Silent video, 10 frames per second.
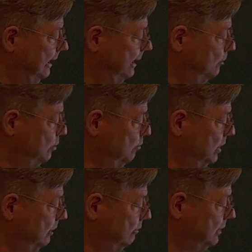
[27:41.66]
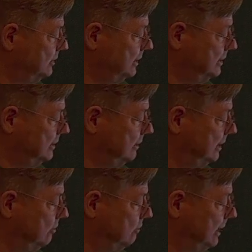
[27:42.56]
uh, room oh. one, for oh. instance, they
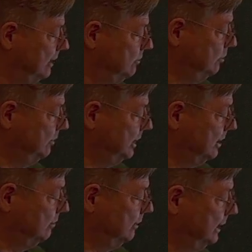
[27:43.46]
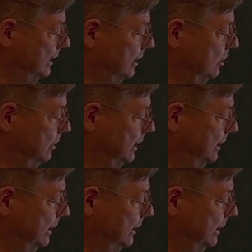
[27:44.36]
have a rad room there. We can go in